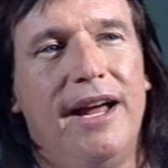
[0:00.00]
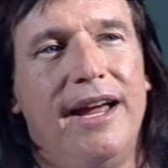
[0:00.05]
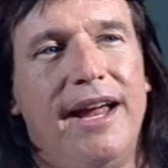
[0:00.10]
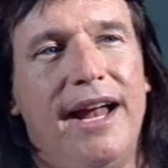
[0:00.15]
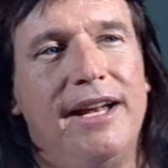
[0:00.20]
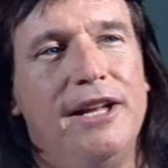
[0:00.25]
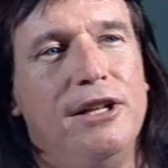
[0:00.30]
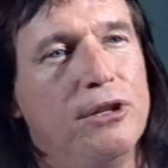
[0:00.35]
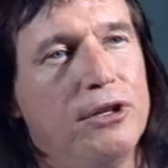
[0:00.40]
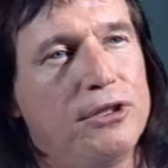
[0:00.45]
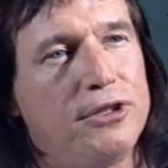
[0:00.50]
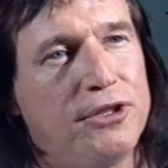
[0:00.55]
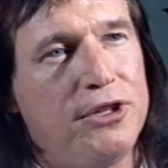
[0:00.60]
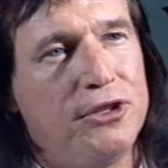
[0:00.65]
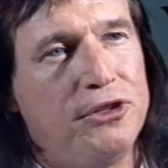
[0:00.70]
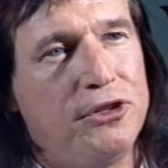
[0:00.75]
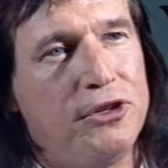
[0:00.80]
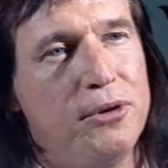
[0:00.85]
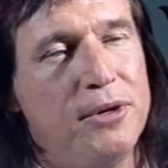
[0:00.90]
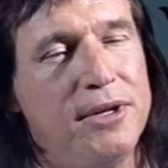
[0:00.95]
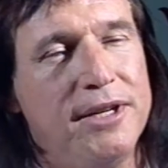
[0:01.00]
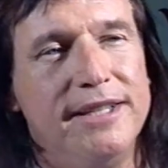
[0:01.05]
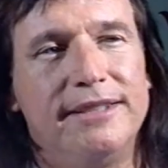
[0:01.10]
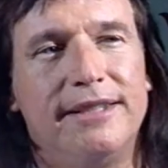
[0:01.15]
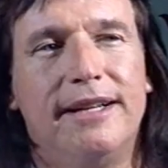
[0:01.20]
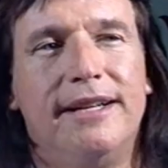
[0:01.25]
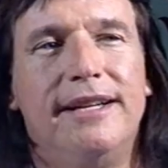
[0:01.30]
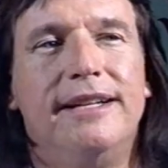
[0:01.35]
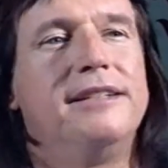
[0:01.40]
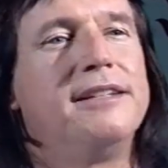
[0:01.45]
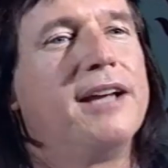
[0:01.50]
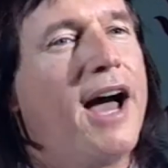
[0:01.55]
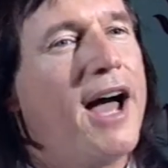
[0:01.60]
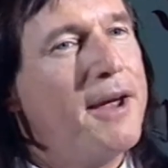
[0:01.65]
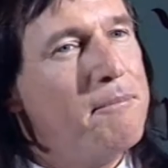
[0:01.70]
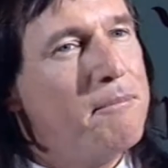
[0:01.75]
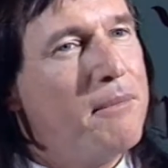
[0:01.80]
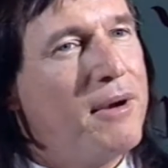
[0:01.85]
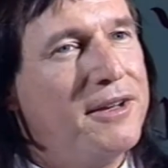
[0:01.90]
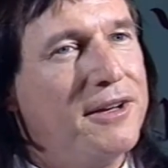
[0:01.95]
and he looked at the two and he said, "In
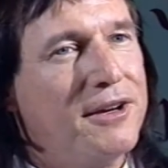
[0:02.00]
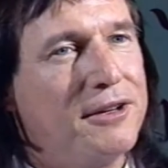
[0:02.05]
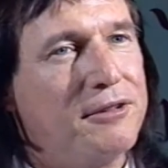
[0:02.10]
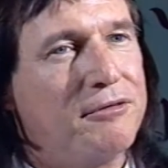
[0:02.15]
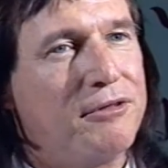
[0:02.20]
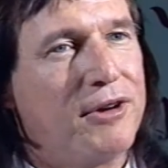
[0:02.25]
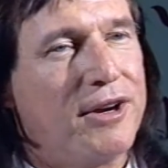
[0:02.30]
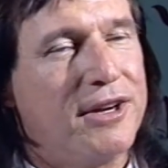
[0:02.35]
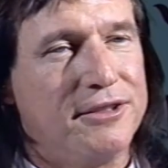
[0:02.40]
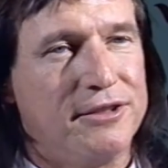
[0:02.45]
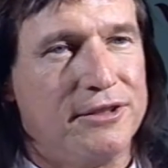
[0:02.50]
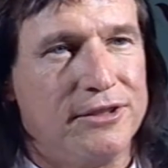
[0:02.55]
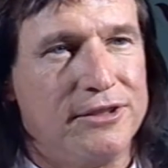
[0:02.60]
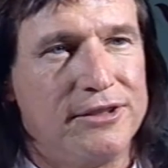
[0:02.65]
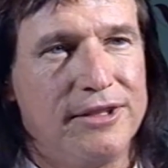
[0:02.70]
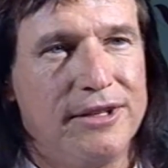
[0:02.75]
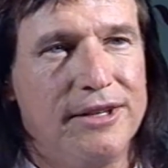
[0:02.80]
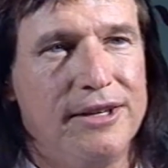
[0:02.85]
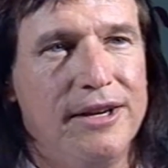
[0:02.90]
time, my young friends,